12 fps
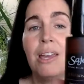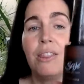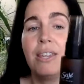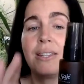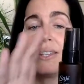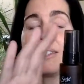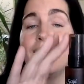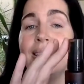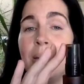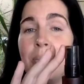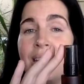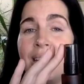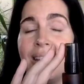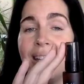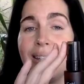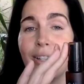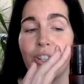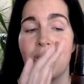This is a limited
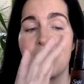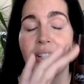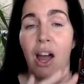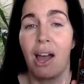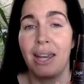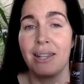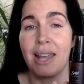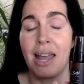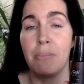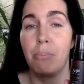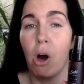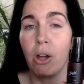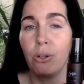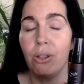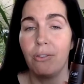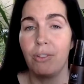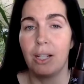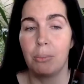edition size and bottle
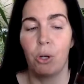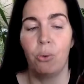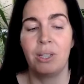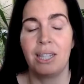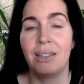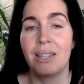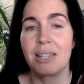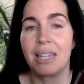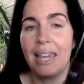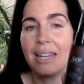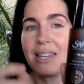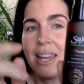available only in this kit.